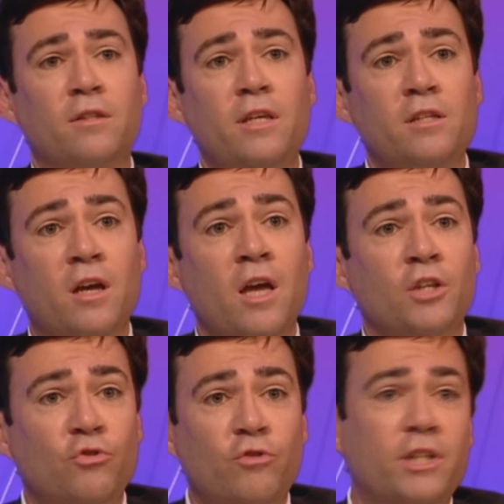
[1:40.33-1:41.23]
And these are
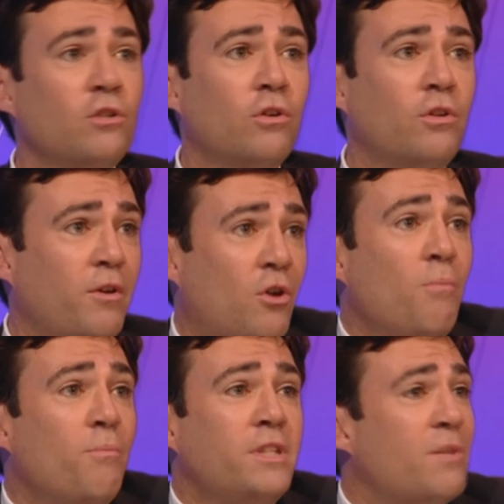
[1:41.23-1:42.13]
the
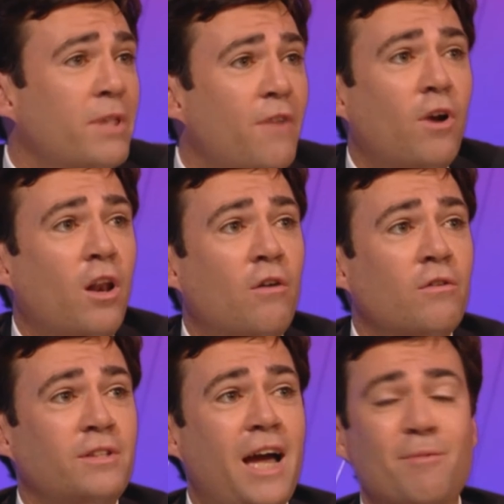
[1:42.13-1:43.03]
companies have been there for a
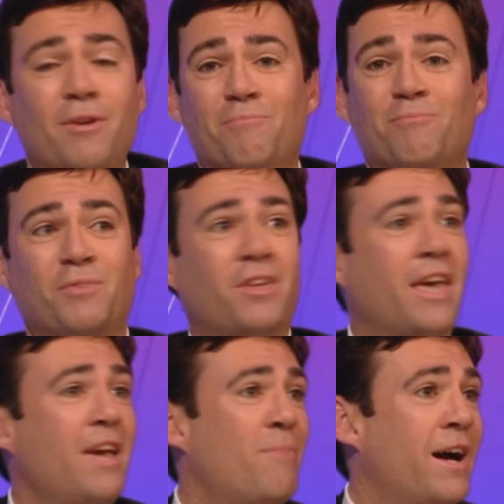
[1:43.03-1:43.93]
long time. They're not
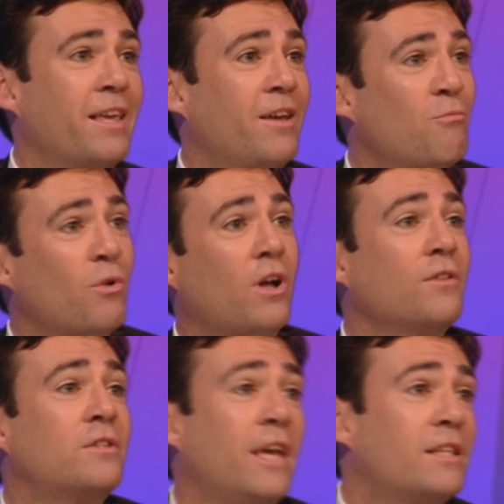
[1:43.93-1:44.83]
here
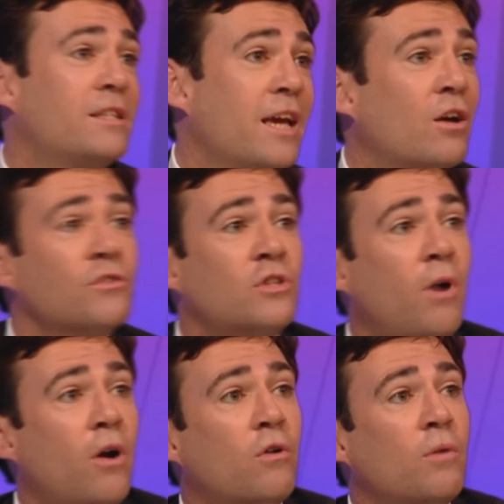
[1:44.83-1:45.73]
today, gone
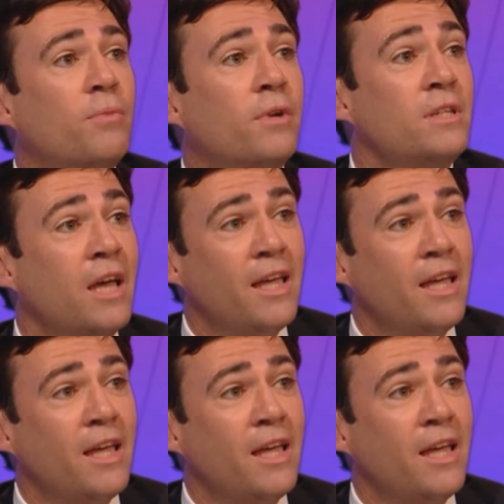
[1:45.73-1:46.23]
tomorrow companies.